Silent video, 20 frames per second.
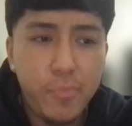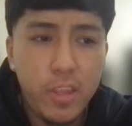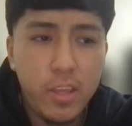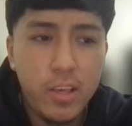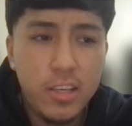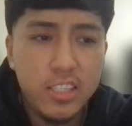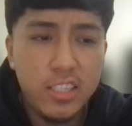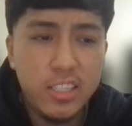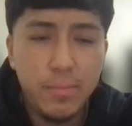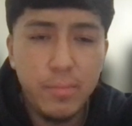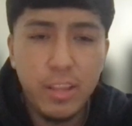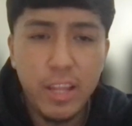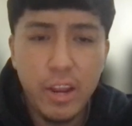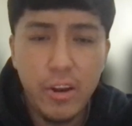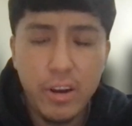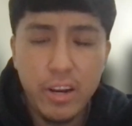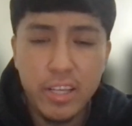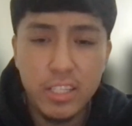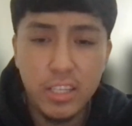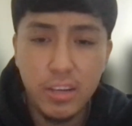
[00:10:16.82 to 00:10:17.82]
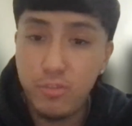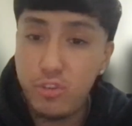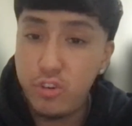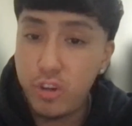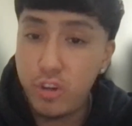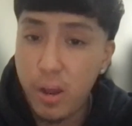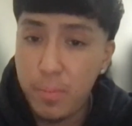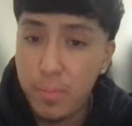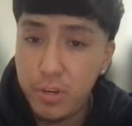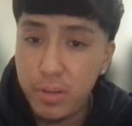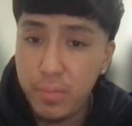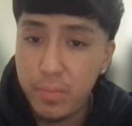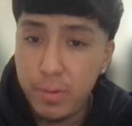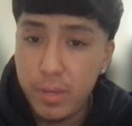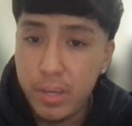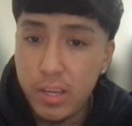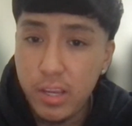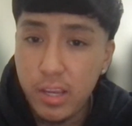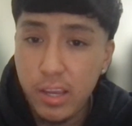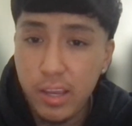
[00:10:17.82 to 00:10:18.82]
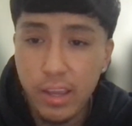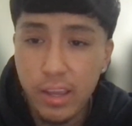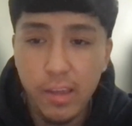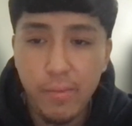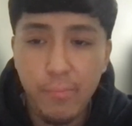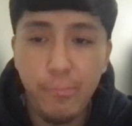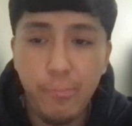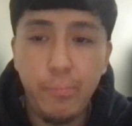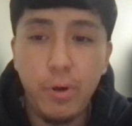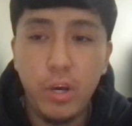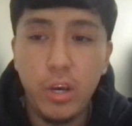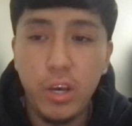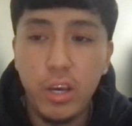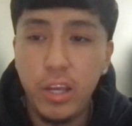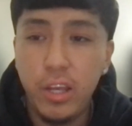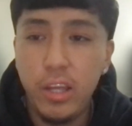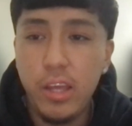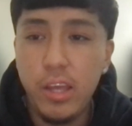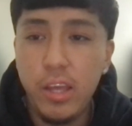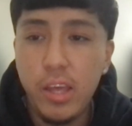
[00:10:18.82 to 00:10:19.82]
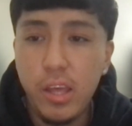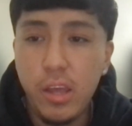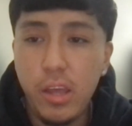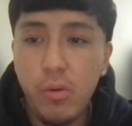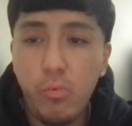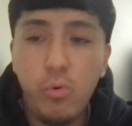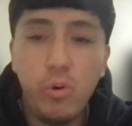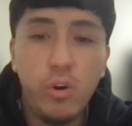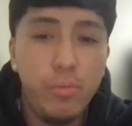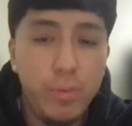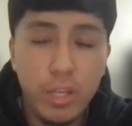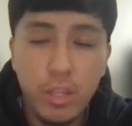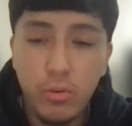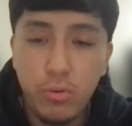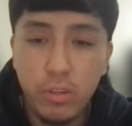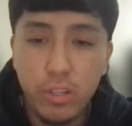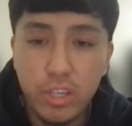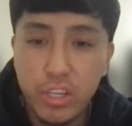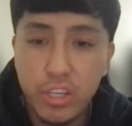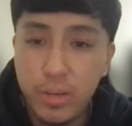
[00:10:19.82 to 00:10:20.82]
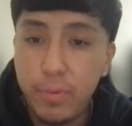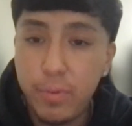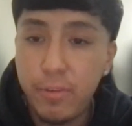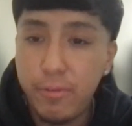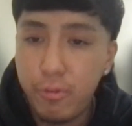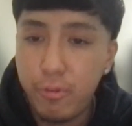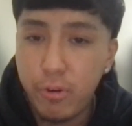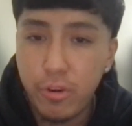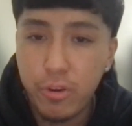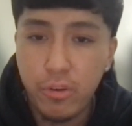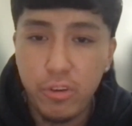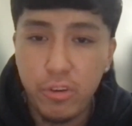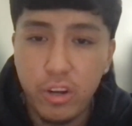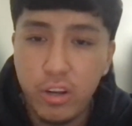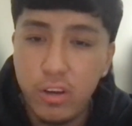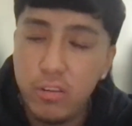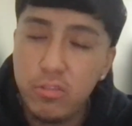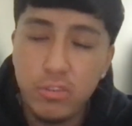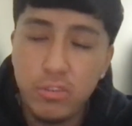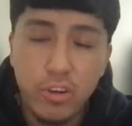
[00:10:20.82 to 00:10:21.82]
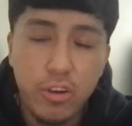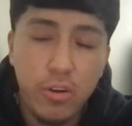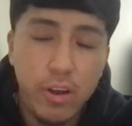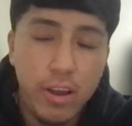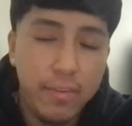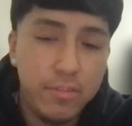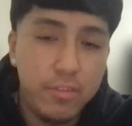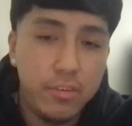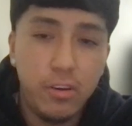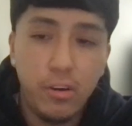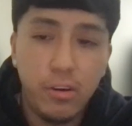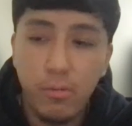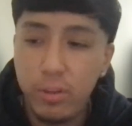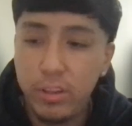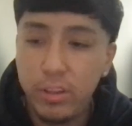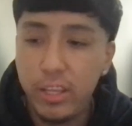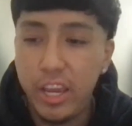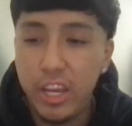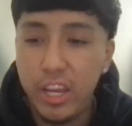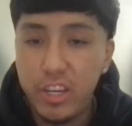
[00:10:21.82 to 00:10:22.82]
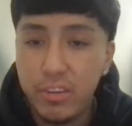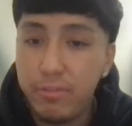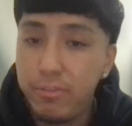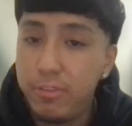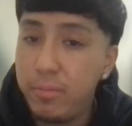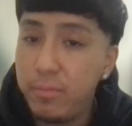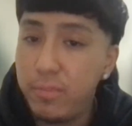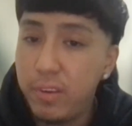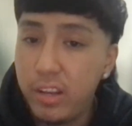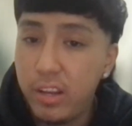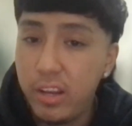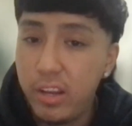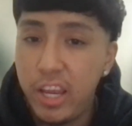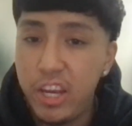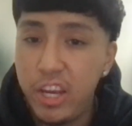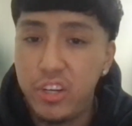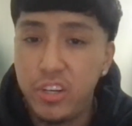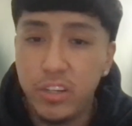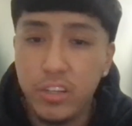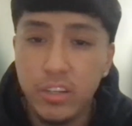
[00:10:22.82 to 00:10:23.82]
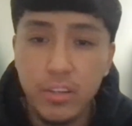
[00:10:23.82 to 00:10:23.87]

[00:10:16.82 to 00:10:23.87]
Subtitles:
similarities of drop shipping, but we'll be doing the shipping for you, so you don't have to go with the agent from Asia.